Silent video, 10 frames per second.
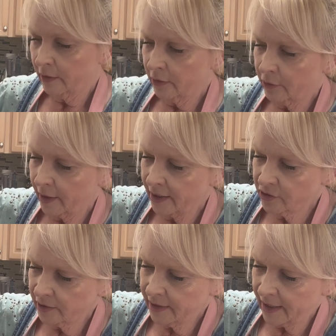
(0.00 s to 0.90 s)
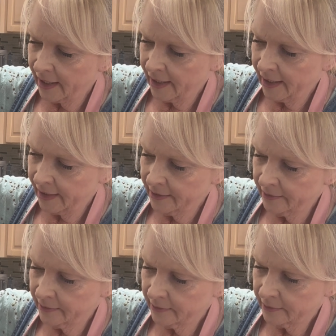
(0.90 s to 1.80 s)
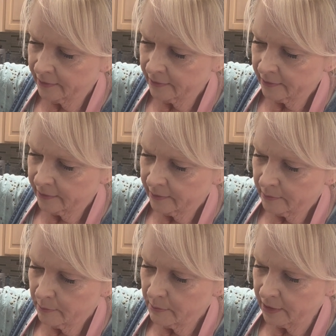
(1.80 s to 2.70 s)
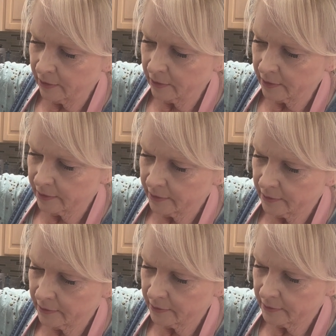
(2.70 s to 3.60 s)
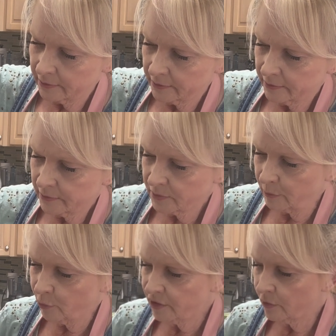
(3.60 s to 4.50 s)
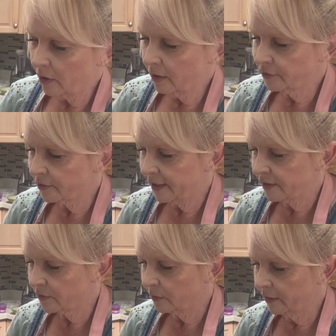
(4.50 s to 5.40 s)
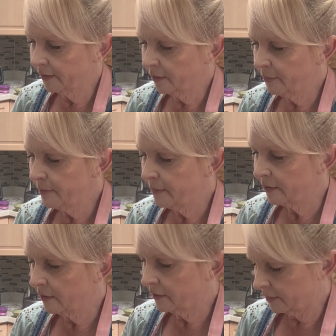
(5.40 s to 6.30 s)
gradually add milk. So I'm going to alternate. So a little bit of milk.